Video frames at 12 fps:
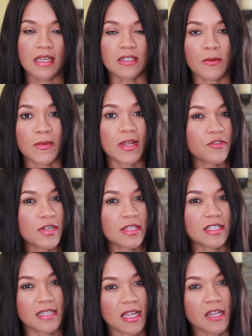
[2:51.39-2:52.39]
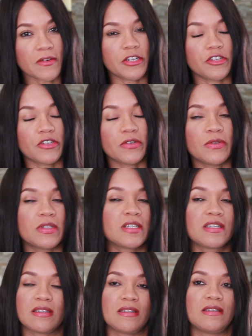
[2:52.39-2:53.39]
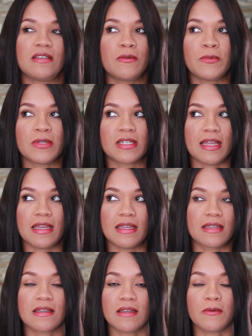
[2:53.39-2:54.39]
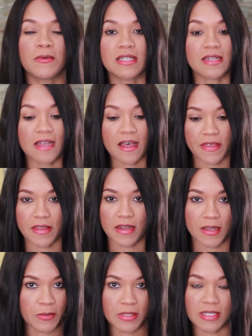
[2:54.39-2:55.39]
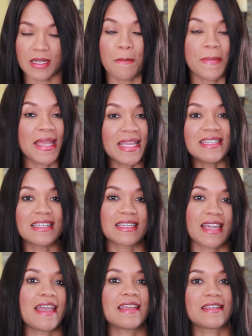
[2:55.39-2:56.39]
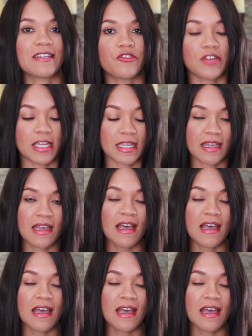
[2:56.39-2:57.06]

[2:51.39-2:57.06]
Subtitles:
So when I drank the celery juice, it was like, it was nothing. It was a piece of cake to drink.